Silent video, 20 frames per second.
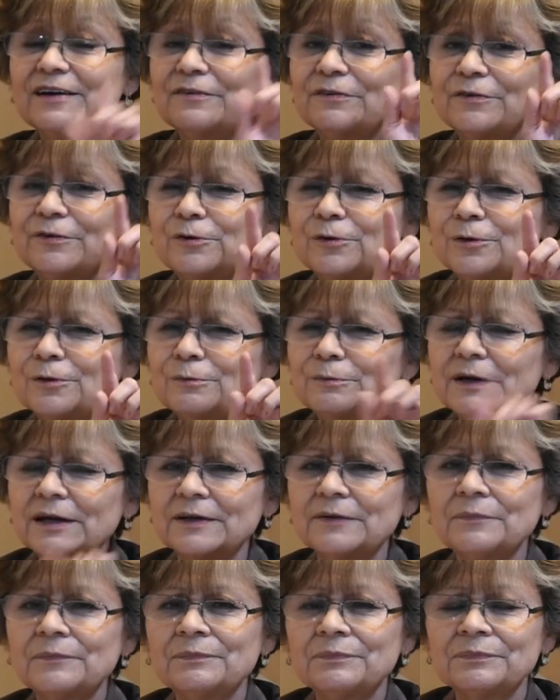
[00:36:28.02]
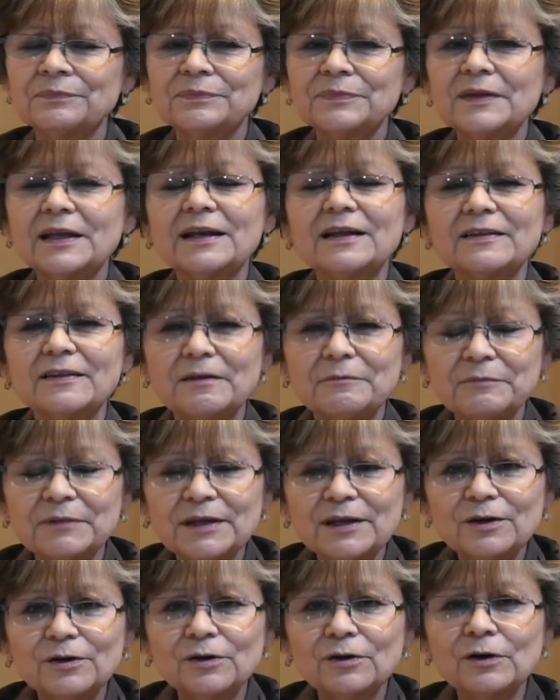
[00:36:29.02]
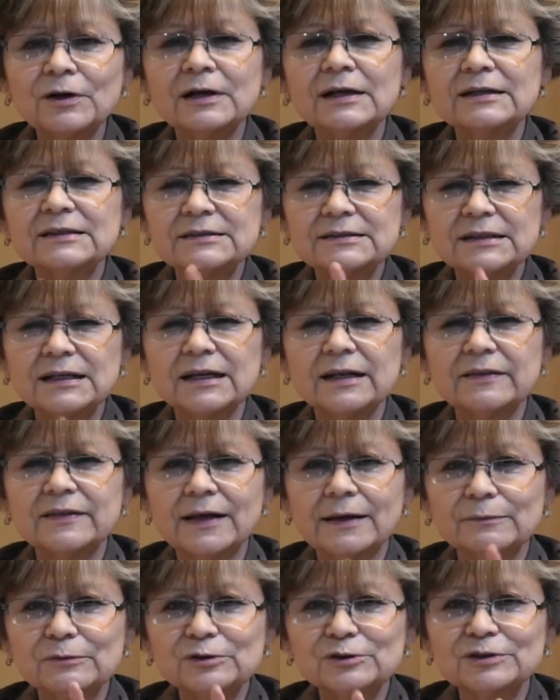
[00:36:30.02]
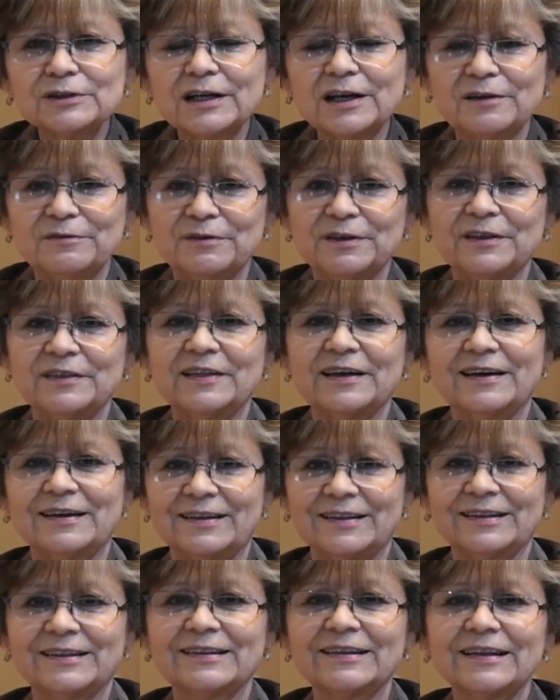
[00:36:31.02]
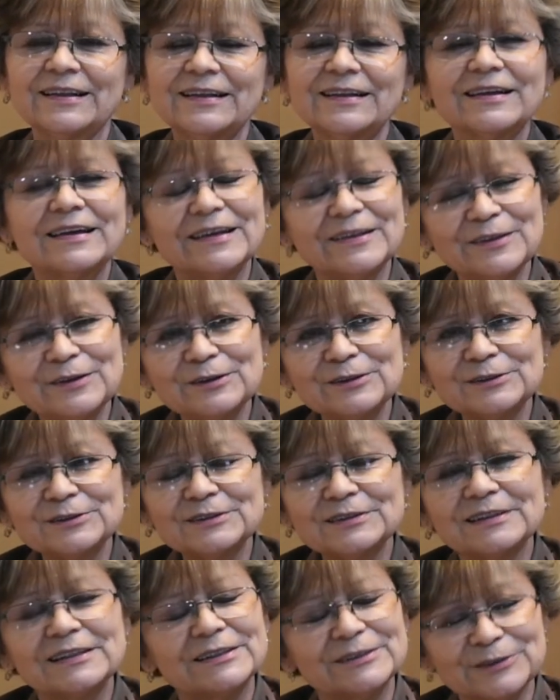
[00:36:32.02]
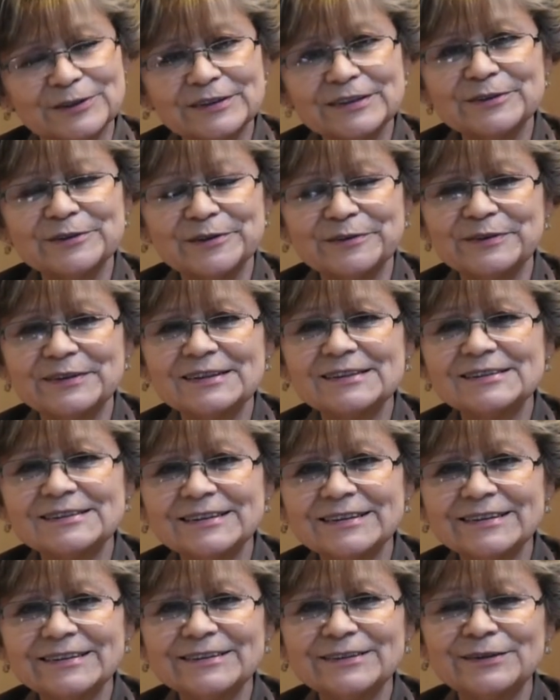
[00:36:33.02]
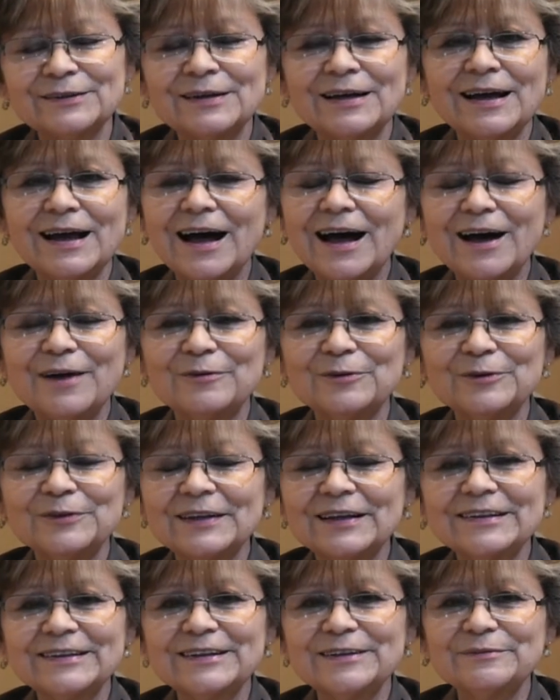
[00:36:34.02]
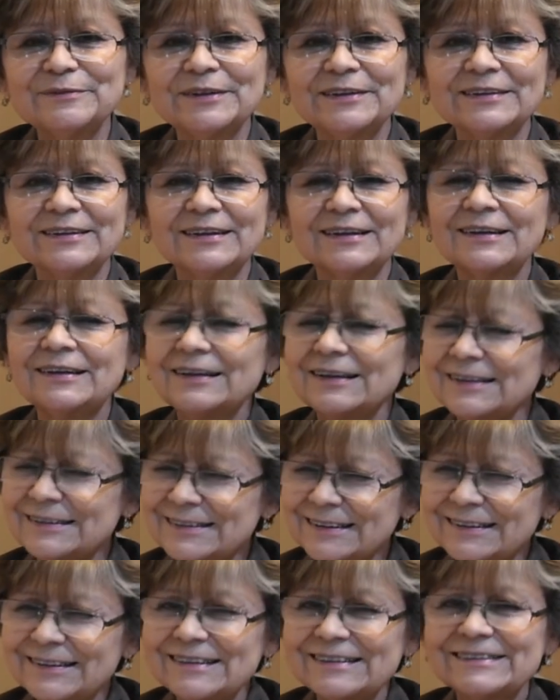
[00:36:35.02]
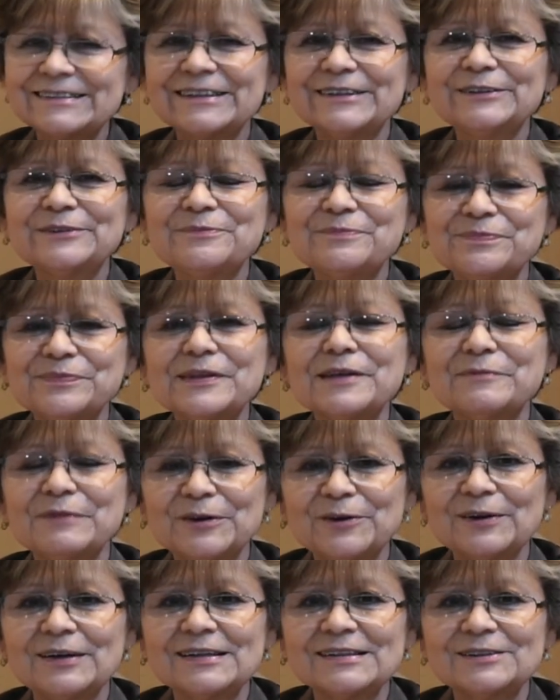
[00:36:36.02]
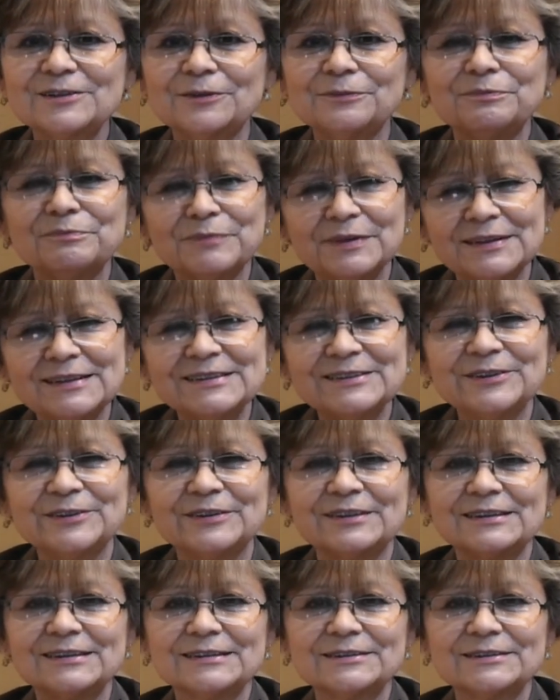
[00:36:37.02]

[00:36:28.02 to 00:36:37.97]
the platform for the enemy if we give him that right. May the Lord continue to bless you abundantly, is the desire of my heart. Blessings.